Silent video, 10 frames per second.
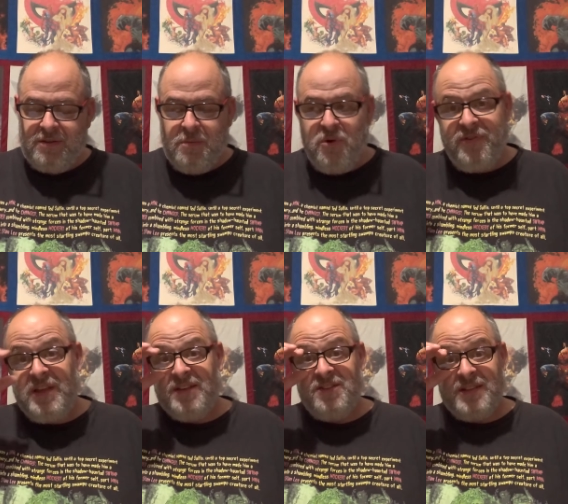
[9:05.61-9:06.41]

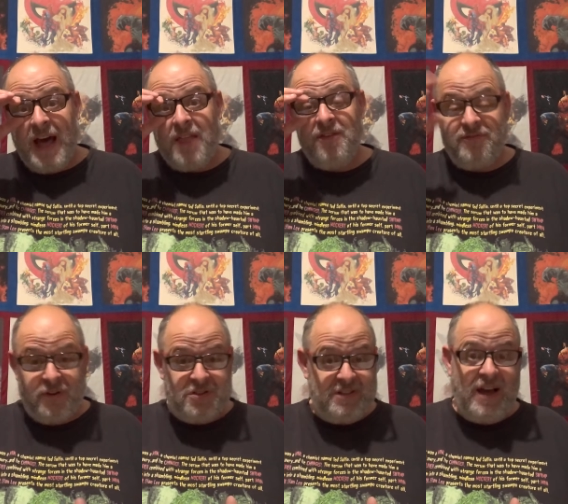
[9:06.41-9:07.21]
movie is not the
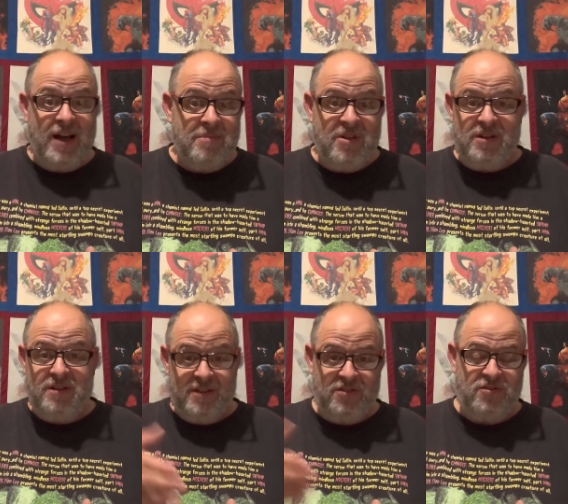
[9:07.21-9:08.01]
first time
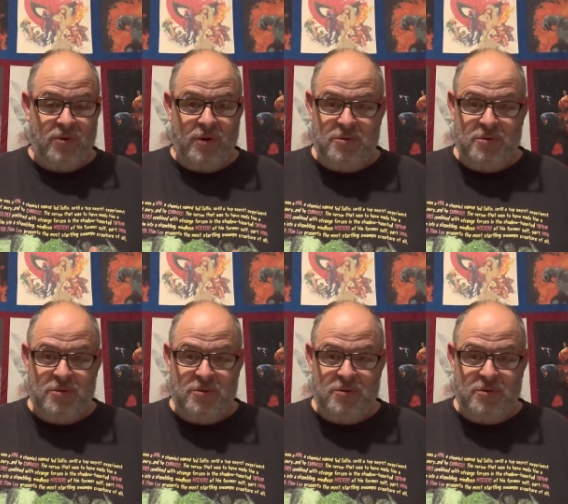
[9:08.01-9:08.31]
that this story